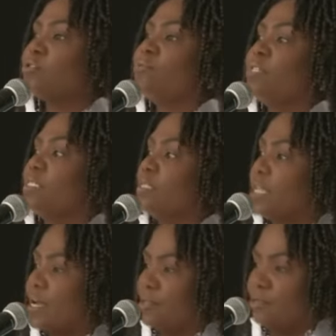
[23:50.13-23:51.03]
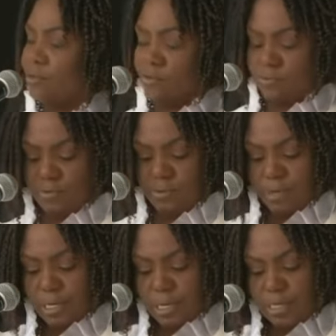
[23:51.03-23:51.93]
you with open
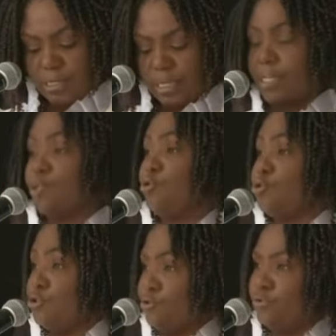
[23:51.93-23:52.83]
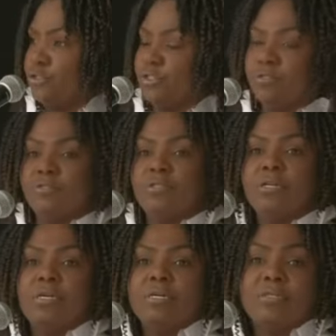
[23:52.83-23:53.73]
arms.
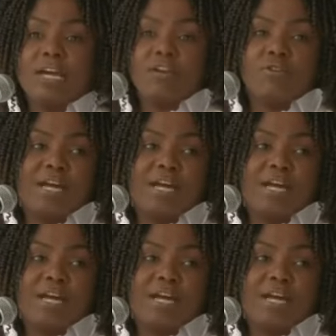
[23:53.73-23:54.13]
During these